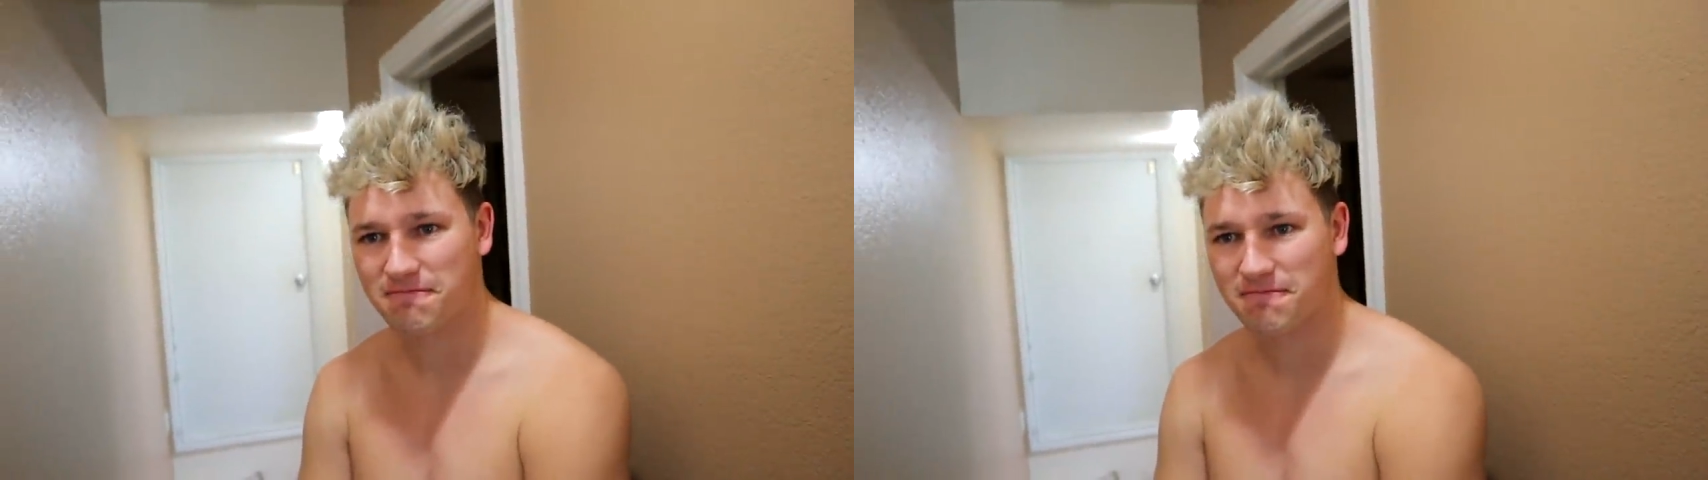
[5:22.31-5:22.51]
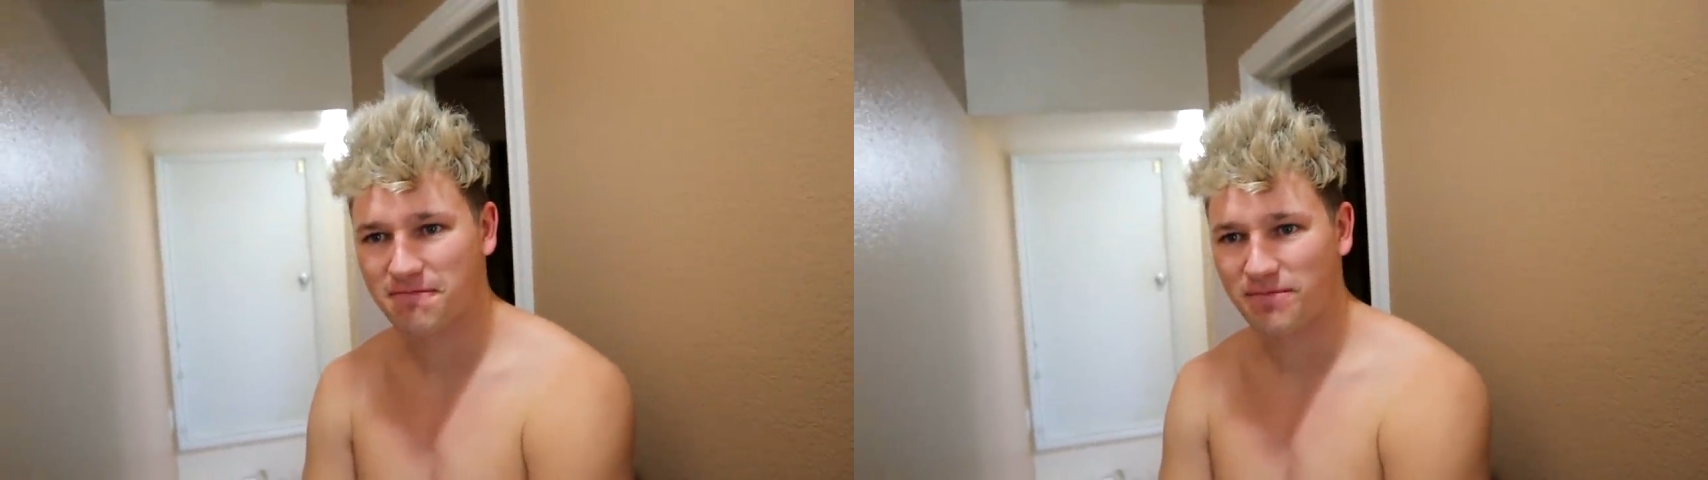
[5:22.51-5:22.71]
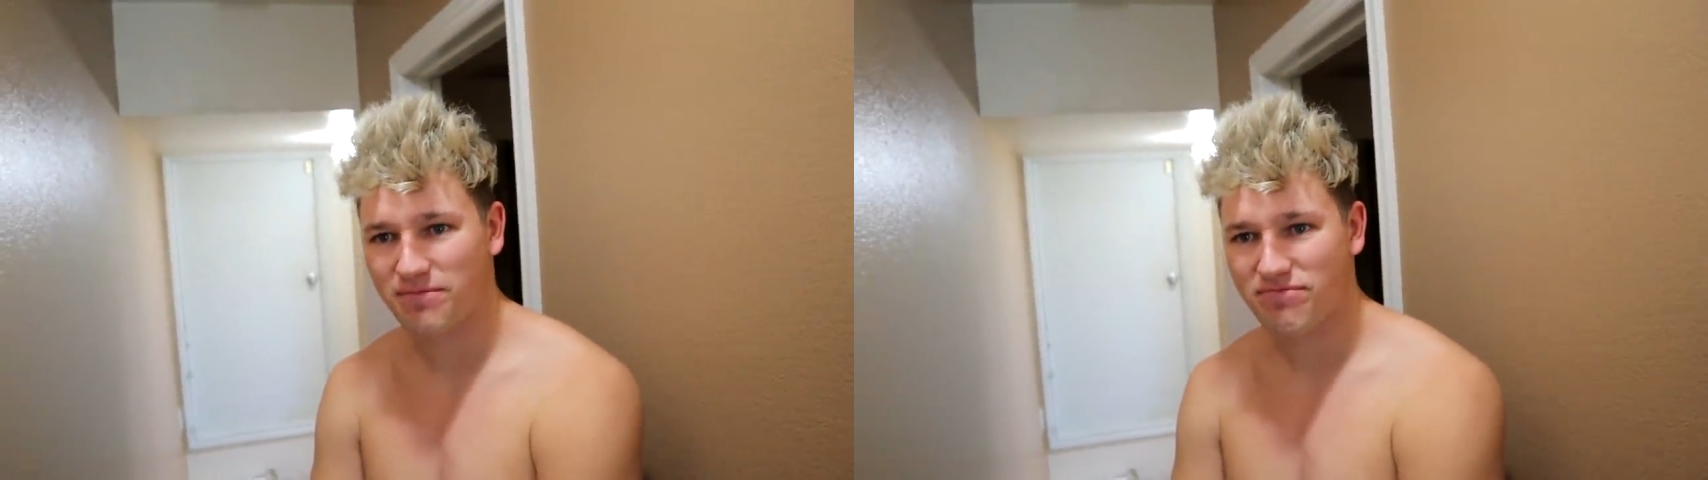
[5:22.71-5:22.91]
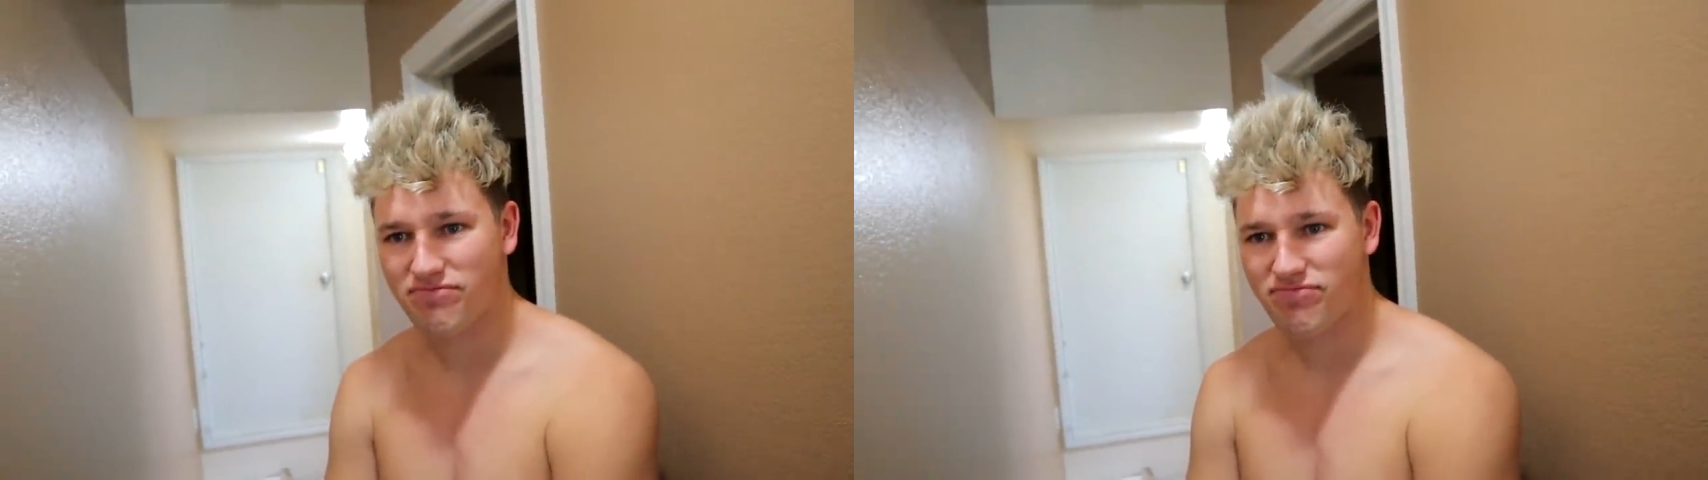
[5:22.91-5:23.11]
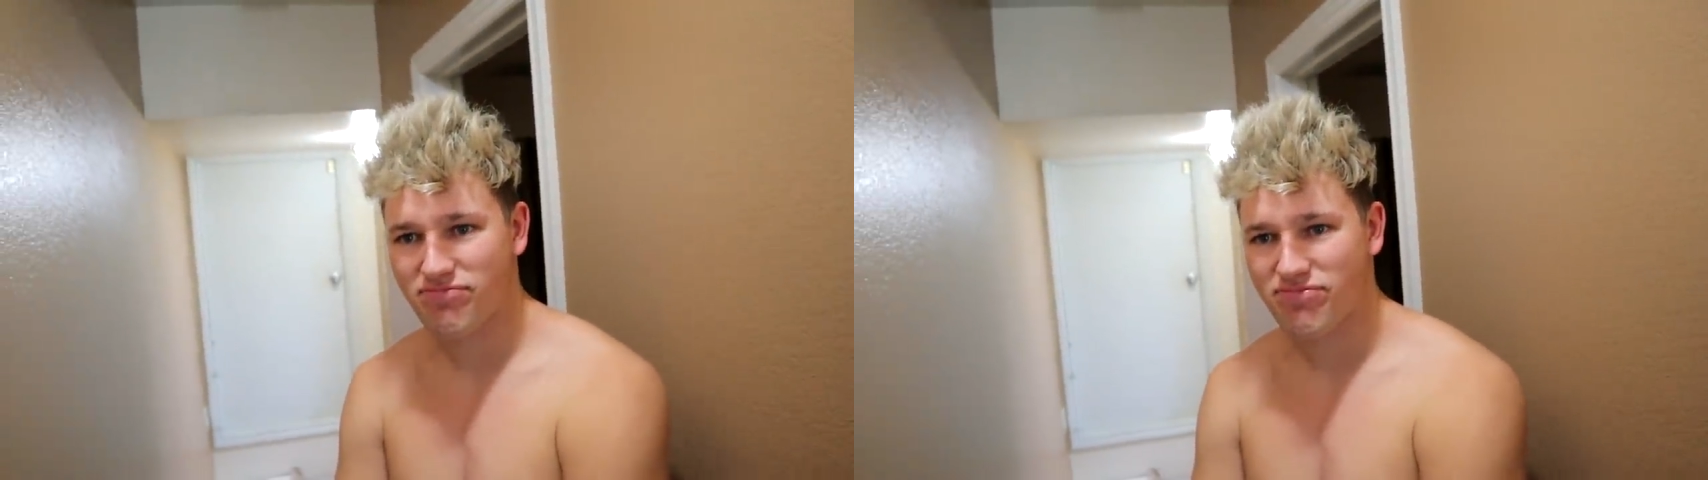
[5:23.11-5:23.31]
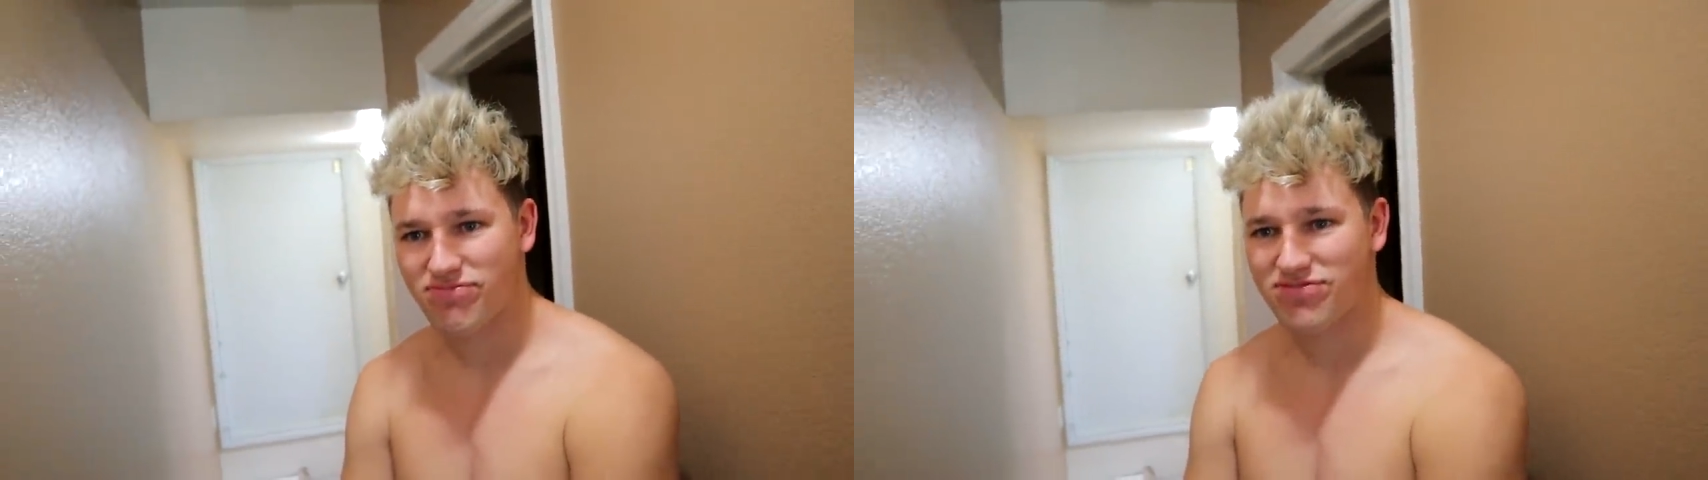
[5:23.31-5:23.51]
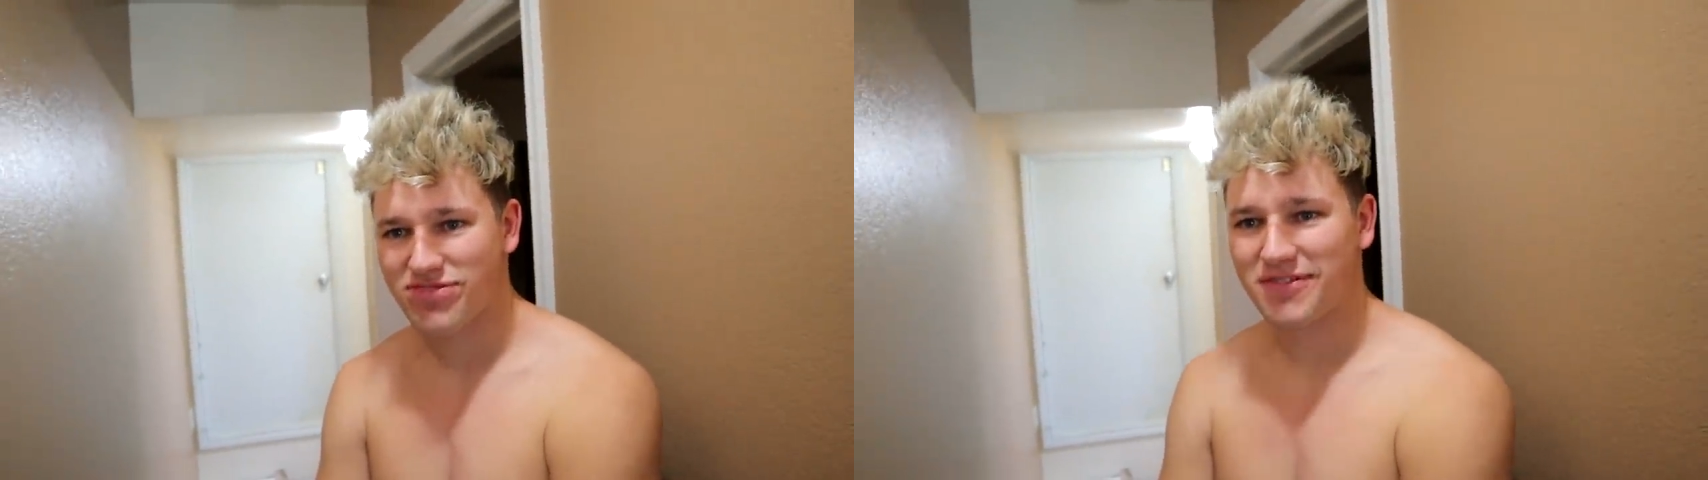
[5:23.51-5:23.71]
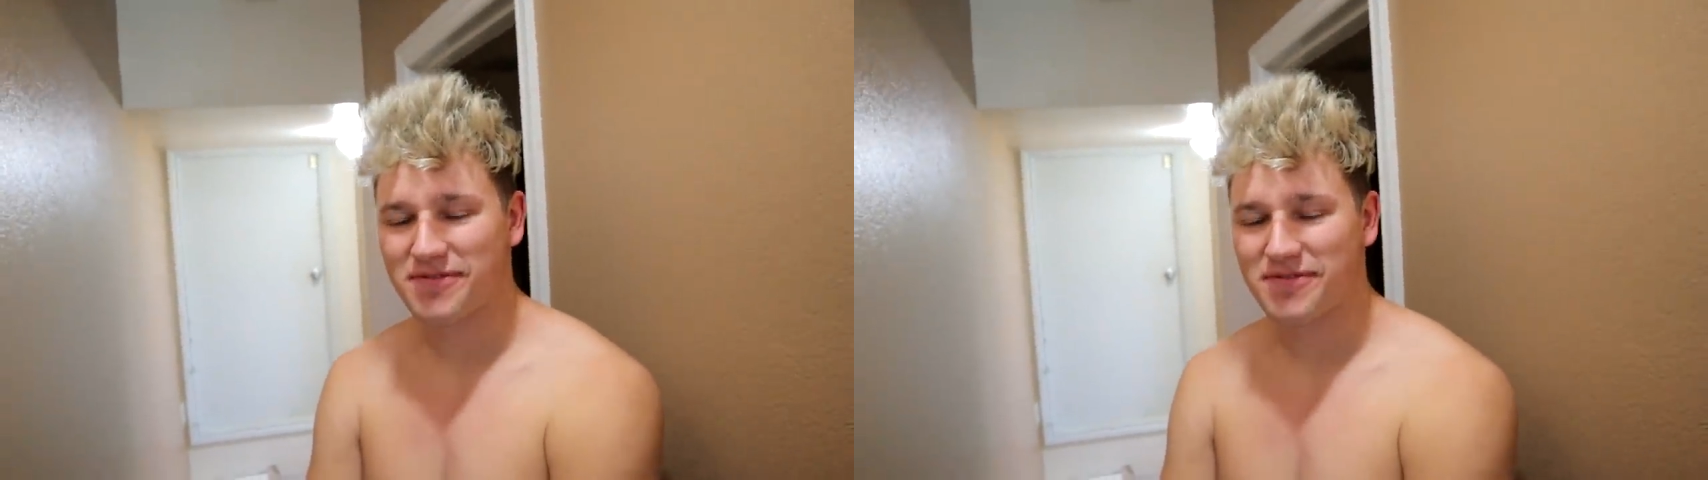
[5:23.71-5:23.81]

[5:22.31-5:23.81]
I changed my mind.